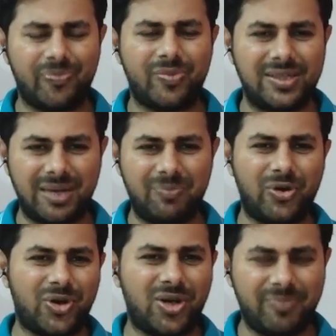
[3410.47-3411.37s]
same for
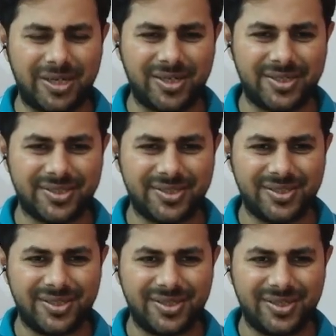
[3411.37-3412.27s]
all metals,
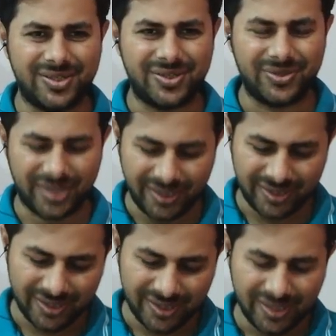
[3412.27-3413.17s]
okay?
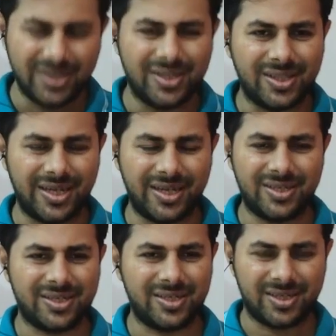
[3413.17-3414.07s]

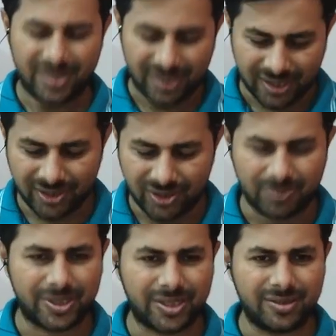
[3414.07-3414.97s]
Then another
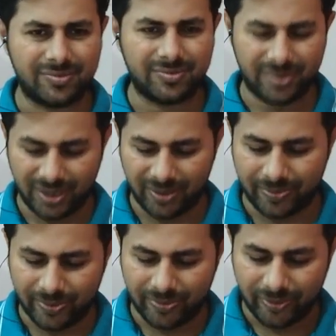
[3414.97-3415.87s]
option, if
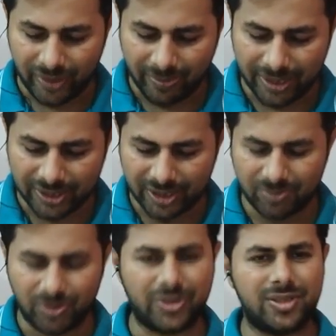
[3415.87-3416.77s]
work function is
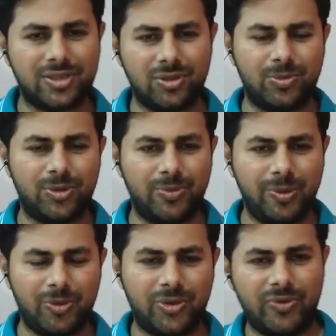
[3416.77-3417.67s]
more, the slope would be
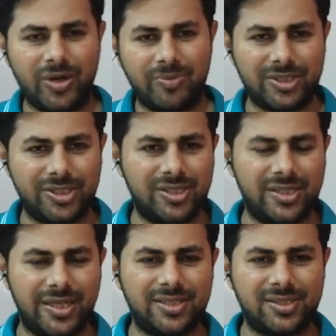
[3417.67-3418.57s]
more, work function is
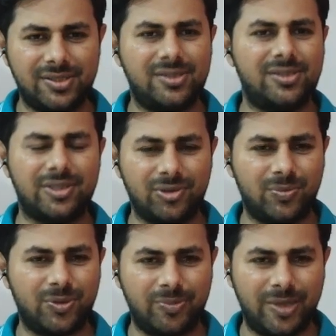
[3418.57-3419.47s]
less, the slope
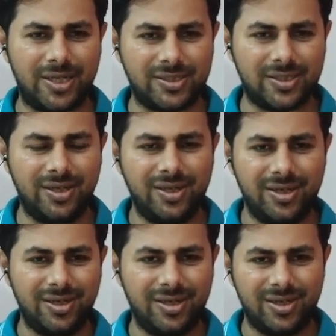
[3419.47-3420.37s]
would be less,
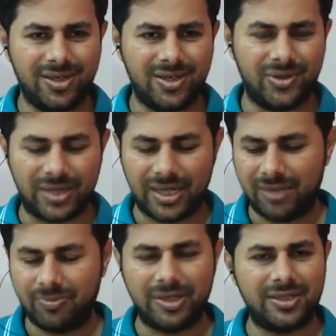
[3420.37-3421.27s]
okay?
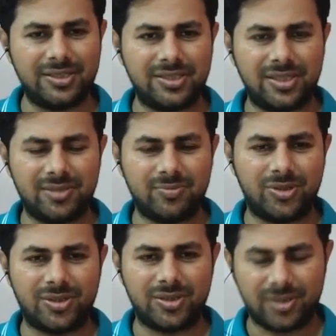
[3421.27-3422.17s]
If intensity is
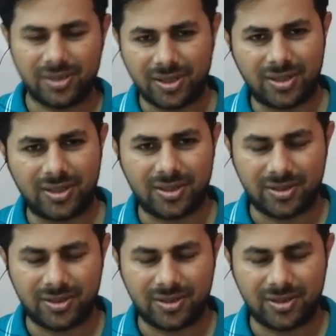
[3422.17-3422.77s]
more, the